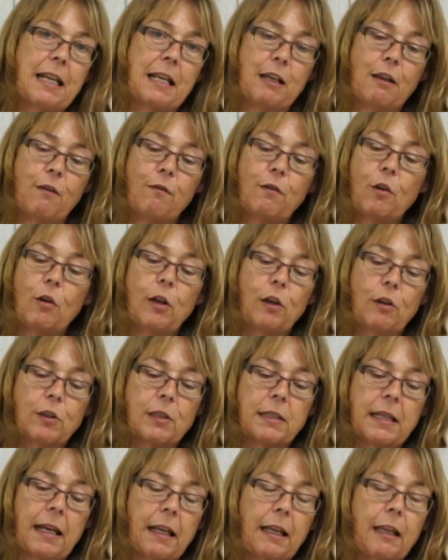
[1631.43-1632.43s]
you've not lost
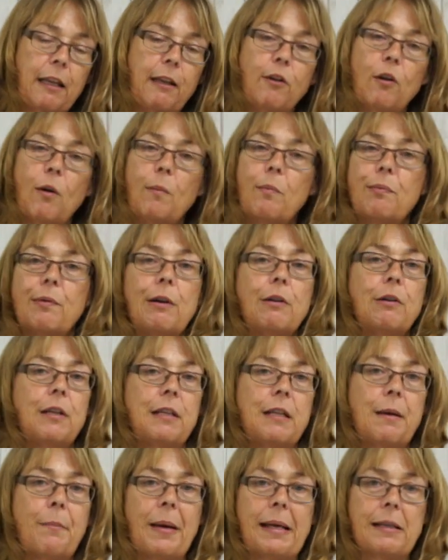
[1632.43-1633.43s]
anything, not broken your
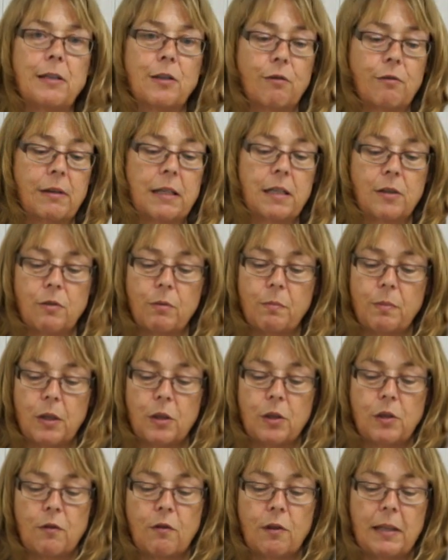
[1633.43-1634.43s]
best crystal, because
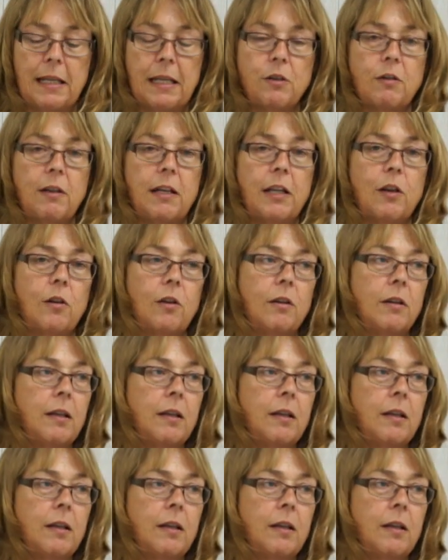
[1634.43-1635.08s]
you've literally got